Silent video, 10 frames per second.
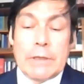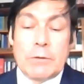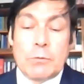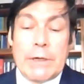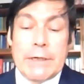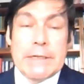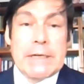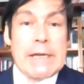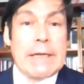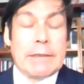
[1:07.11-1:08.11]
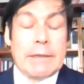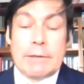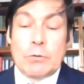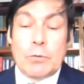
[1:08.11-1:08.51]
that were created